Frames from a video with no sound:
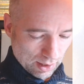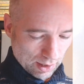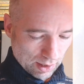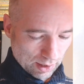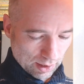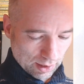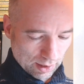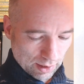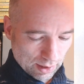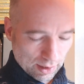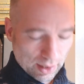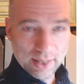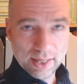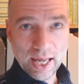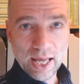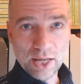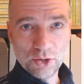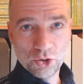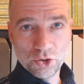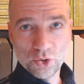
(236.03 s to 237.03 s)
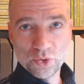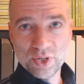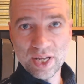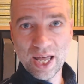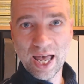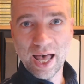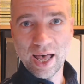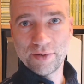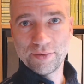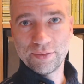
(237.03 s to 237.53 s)
And again, you don't
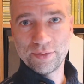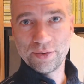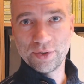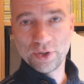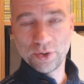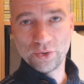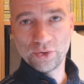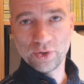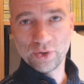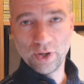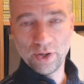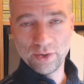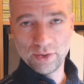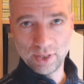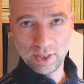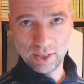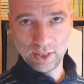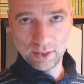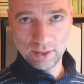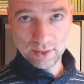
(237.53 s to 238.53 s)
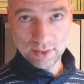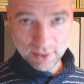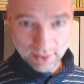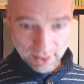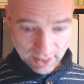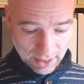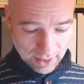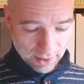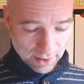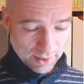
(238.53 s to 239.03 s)
have those on the
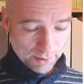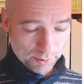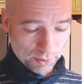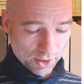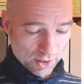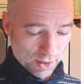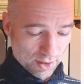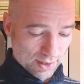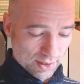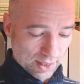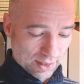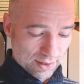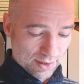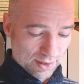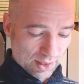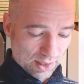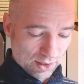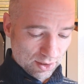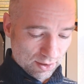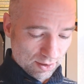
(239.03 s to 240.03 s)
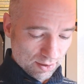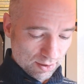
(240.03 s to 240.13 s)
D line because that's a